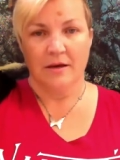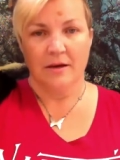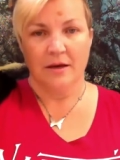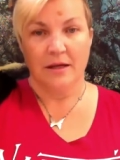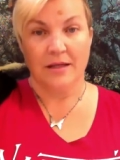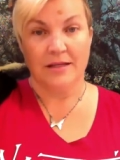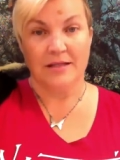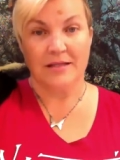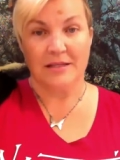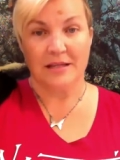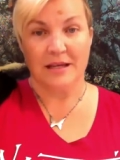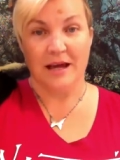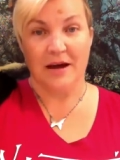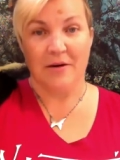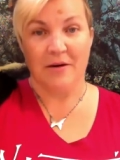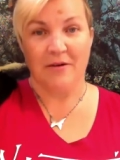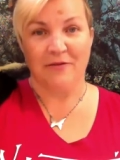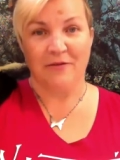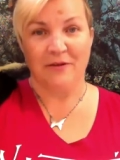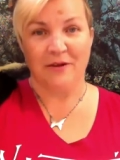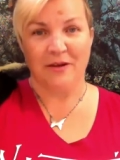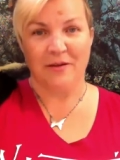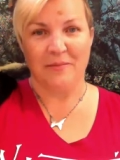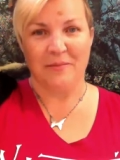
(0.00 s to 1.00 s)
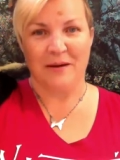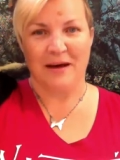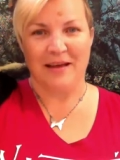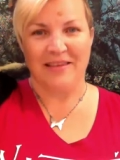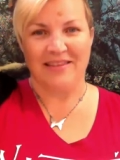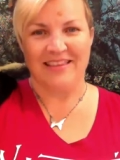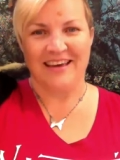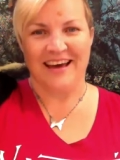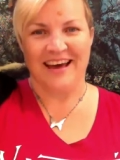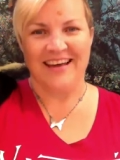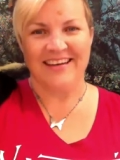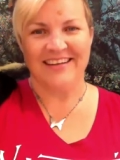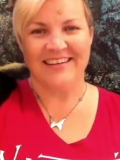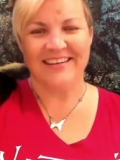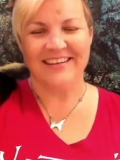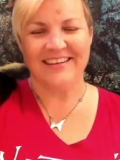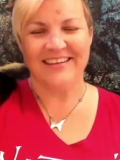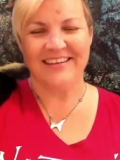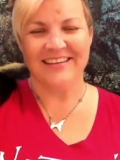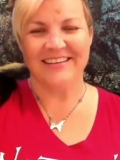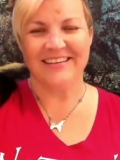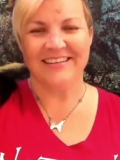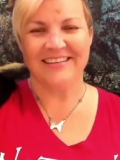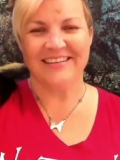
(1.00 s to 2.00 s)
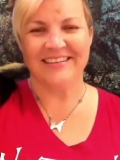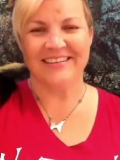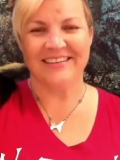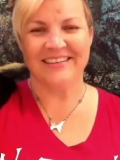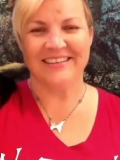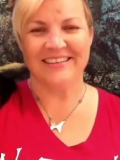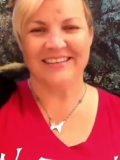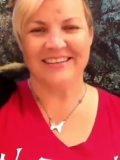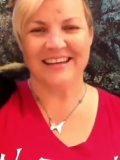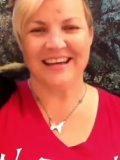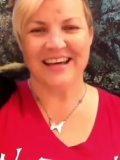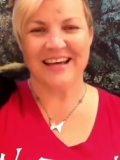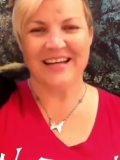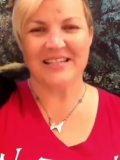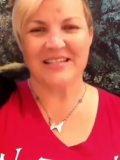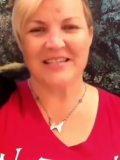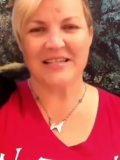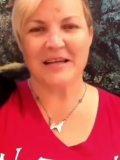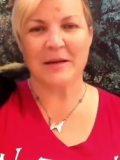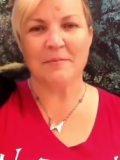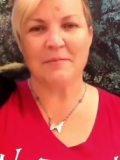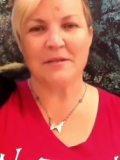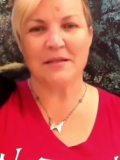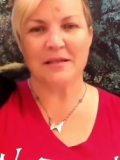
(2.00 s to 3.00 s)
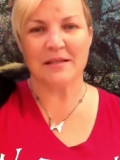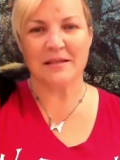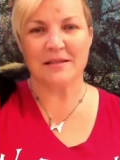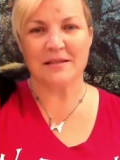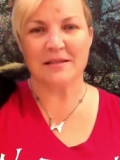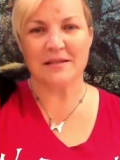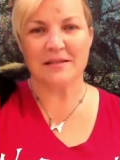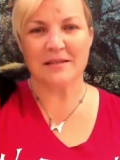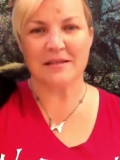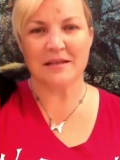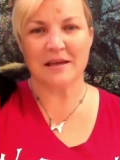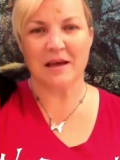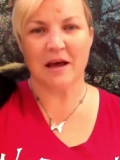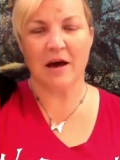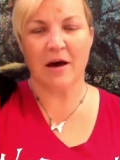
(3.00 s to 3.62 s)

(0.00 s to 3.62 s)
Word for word: and see how I feel about that. Acceptance